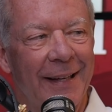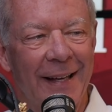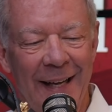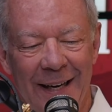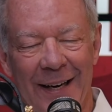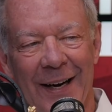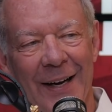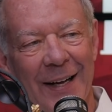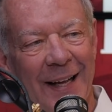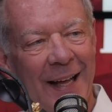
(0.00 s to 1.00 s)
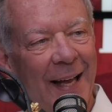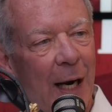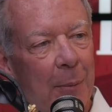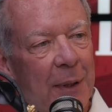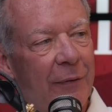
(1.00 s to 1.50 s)
Mm-hmm. Uh,
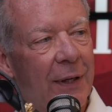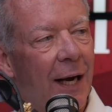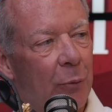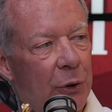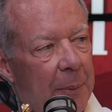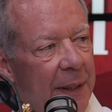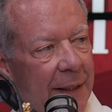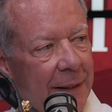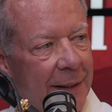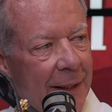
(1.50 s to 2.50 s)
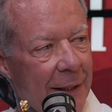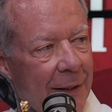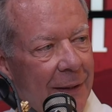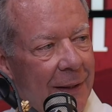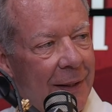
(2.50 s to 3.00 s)
and I believe that God was speaking today
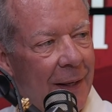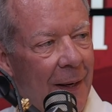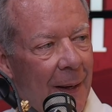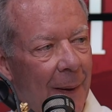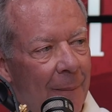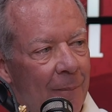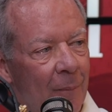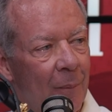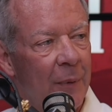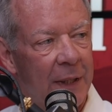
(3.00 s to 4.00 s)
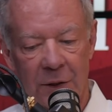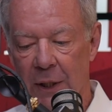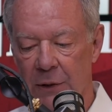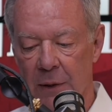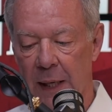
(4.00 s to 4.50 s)
um,
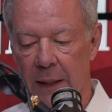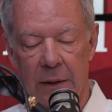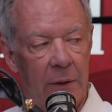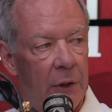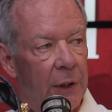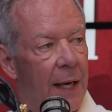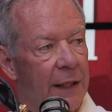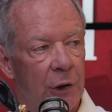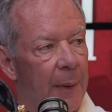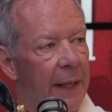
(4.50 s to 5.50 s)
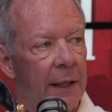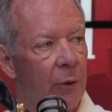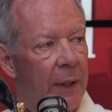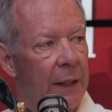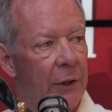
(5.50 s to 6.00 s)
because I, I could not explain
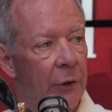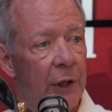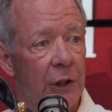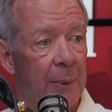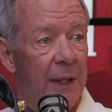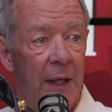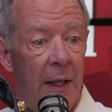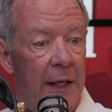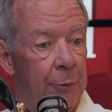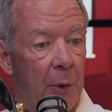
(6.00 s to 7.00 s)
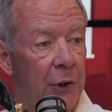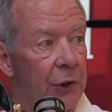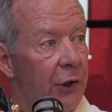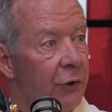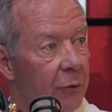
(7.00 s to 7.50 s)
it away in the New Testament. He spoke
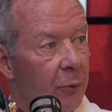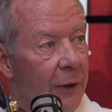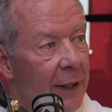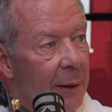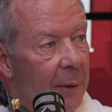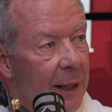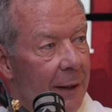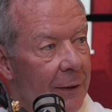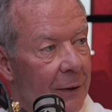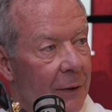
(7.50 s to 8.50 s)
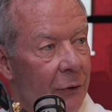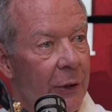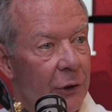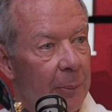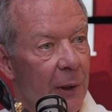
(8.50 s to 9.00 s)
to Jesus more than anybody.
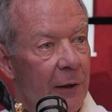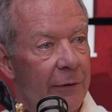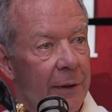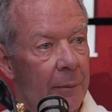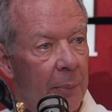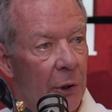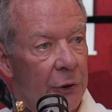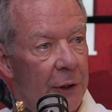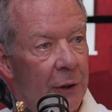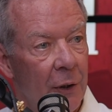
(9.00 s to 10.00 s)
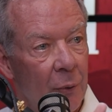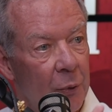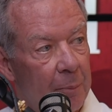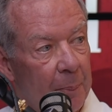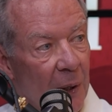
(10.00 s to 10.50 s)
So here's a perfect person
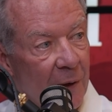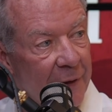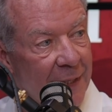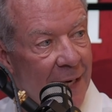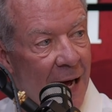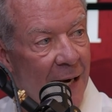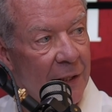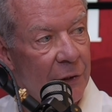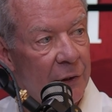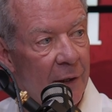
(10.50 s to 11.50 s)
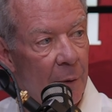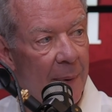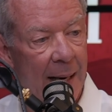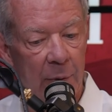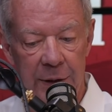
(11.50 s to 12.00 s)
with perfect knowledge of
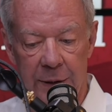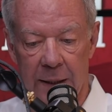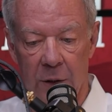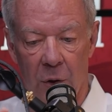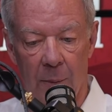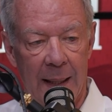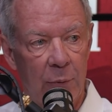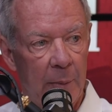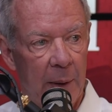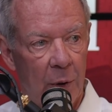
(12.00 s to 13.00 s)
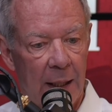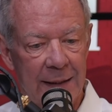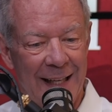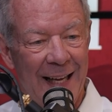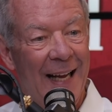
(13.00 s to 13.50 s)
the Bible. He's got the whole Bible
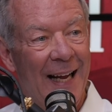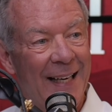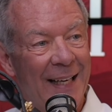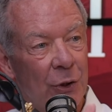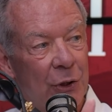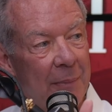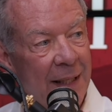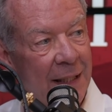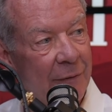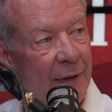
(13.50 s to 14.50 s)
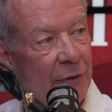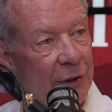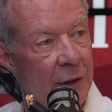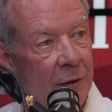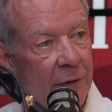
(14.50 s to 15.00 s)
memorized, and he knows the meaning of
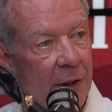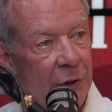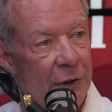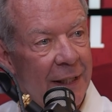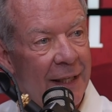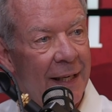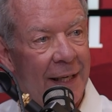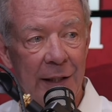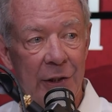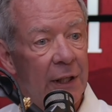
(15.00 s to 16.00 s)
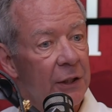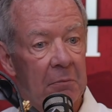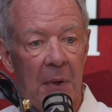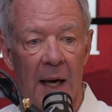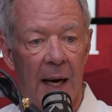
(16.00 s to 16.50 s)
every single verse. And he
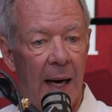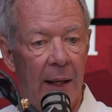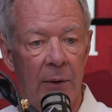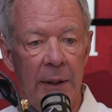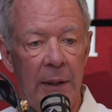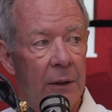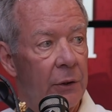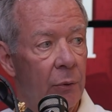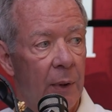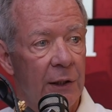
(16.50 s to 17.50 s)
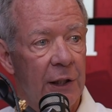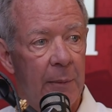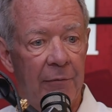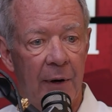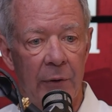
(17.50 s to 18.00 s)
says, I only do what I
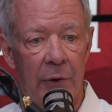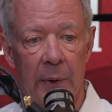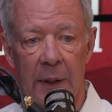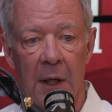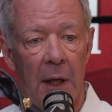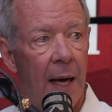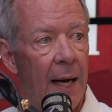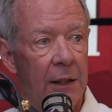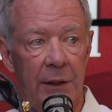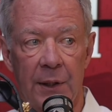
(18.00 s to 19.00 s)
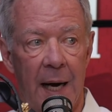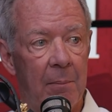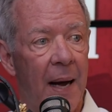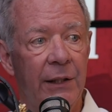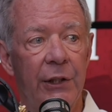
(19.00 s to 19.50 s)
see my Father doing. It's
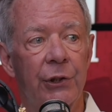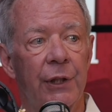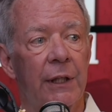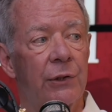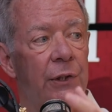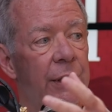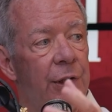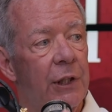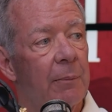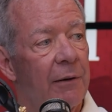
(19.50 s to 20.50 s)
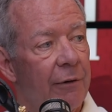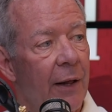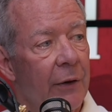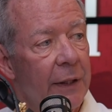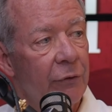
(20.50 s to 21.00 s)
not my teaching. It's the teaching my
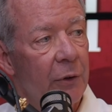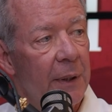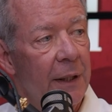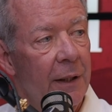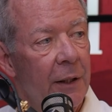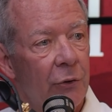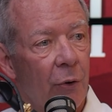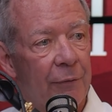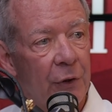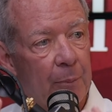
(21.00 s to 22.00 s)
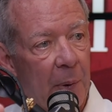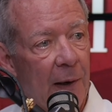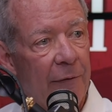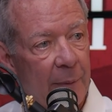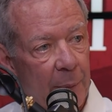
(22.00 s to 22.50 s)
Father gives to me. So if this
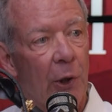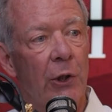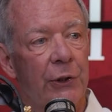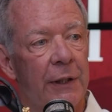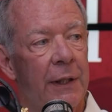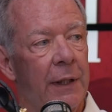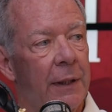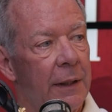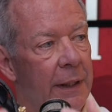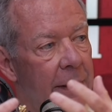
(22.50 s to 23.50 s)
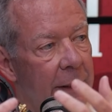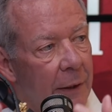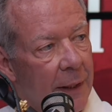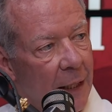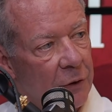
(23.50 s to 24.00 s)
perfect person needed to
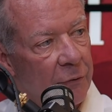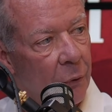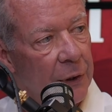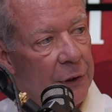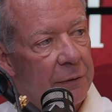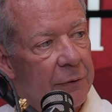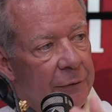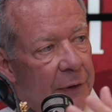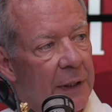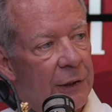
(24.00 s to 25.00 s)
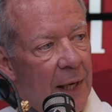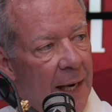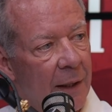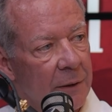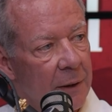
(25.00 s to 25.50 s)
hear God's voice to fulfill his
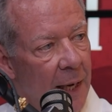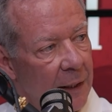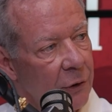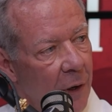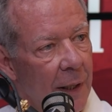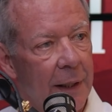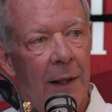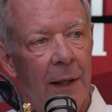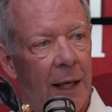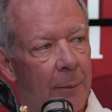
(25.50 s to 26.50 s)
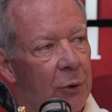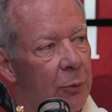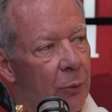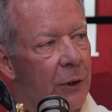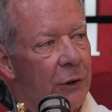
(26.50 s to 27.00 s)
higher highest calling, how
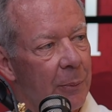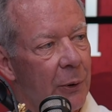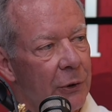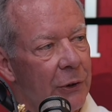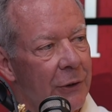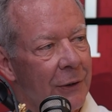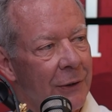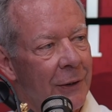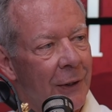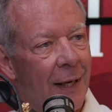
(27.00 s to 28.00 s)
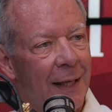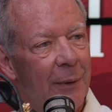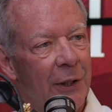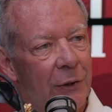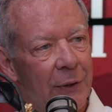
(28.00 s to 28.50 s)
much more does the person
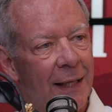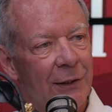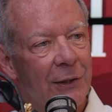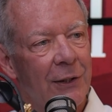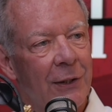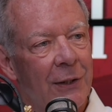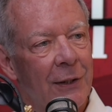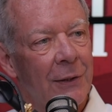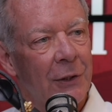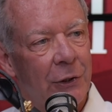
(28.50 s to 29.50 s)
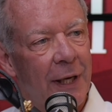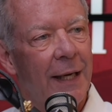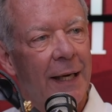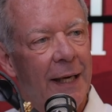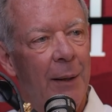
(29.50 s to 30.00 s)
like me? So that's the state
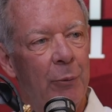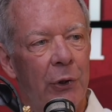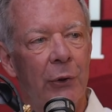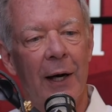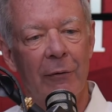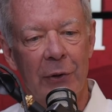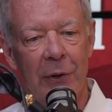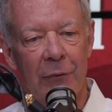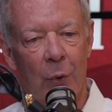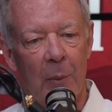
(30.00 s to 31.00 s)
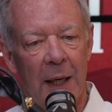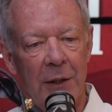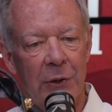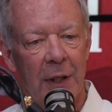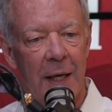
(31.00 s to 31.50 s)
I came to after four
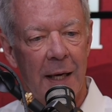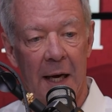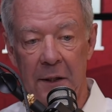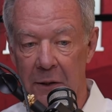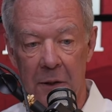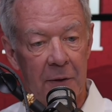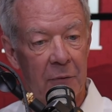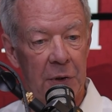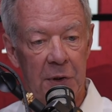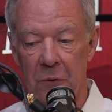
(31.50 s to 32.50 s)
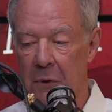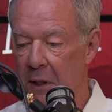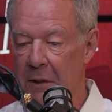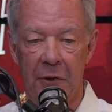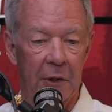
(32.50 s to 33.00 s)
months. I didn't hear the voice of the Lord. I
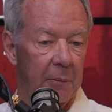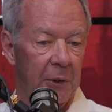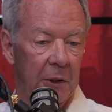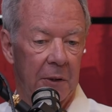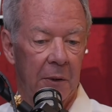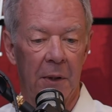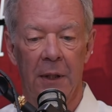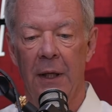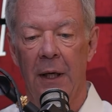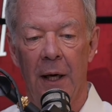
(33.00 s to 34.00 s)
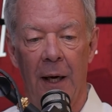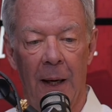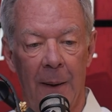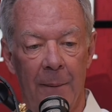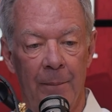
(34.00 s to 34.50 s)
didn't see a miracle.
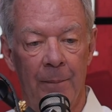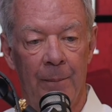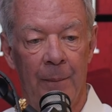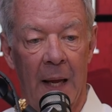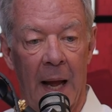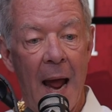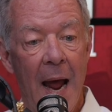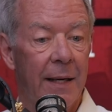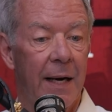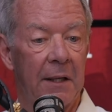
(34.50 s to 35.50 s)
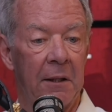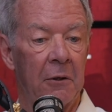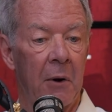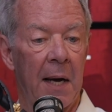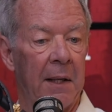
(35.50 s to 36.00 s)
Um, and I didn't
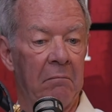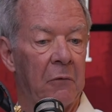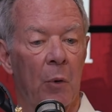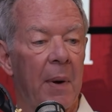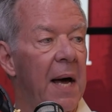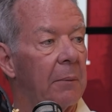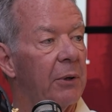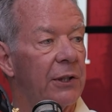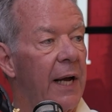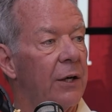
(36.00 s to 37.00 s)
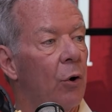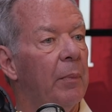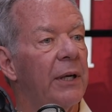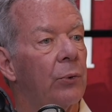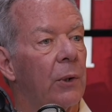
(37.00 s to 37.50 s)
know how you even go about it because I had no
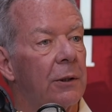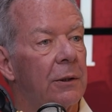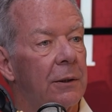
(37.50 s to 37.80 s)
mentor.